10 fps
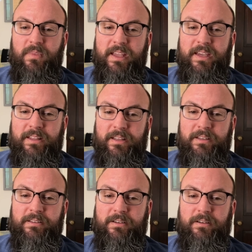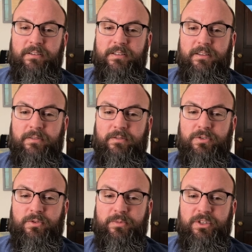It then starts the
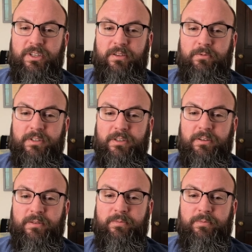virtual machine wizard